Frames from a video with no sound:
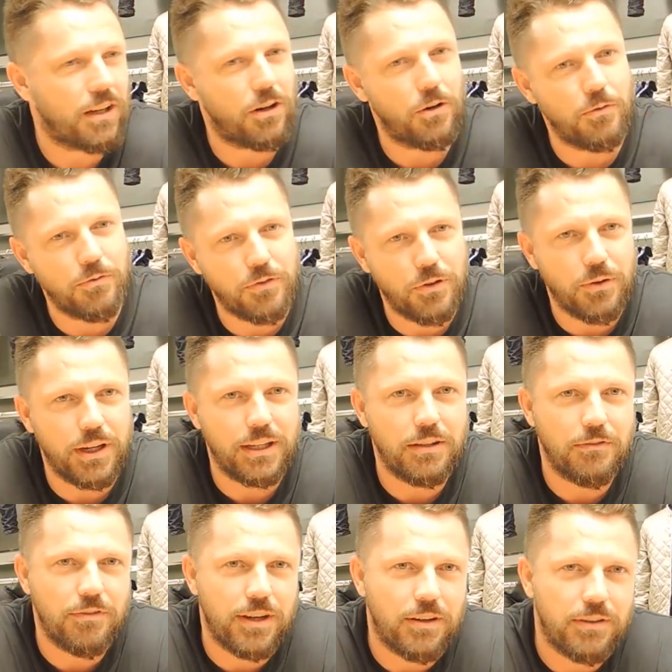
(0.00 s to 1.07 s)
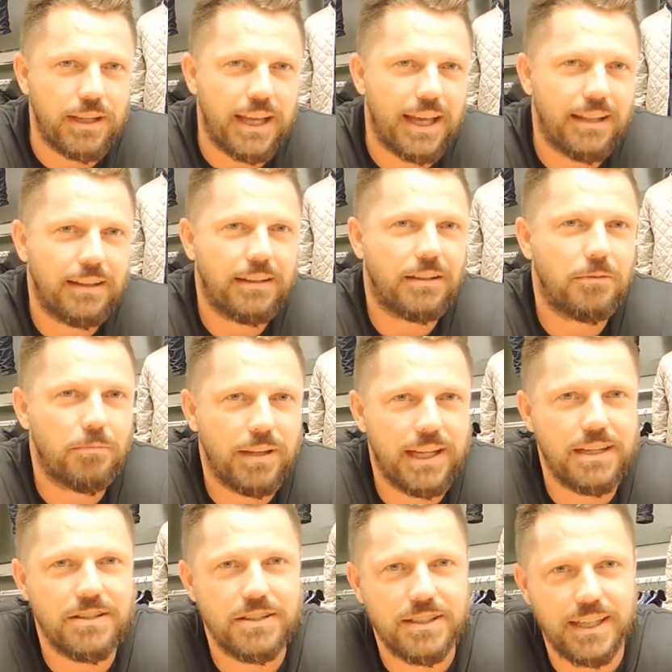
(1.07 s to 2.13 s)
an overall and a very elegant
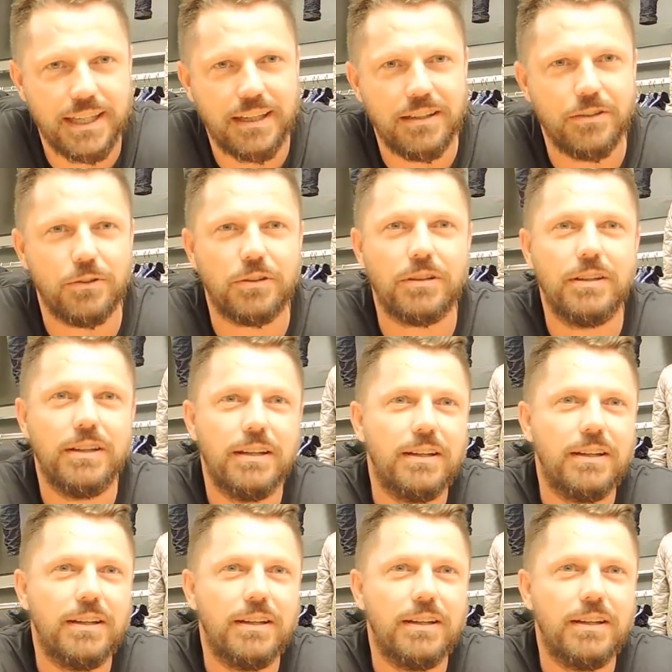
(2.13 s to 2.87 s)
blazer jacket, or